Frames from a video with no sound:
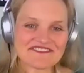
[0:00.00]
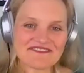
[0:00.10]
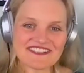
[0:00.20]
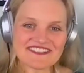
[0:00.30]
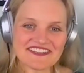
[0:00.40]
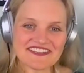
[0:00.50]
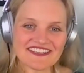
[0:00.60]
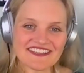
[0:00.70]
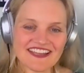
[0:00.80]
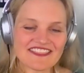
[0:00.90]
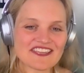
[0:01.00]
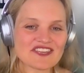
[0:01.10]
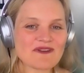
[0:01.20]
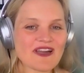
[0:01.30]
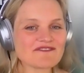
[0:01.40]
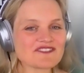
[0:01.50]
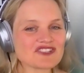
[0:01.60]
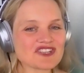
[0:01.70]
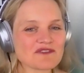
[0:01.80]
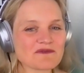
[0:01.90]
fascinating. I think you have to
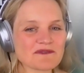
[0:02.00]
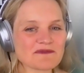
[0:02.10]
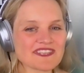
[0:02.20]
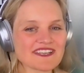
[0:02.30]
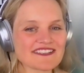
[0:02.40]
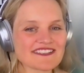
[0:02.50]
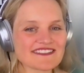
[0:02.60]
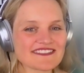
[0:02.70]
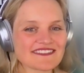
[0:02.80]
share one with us.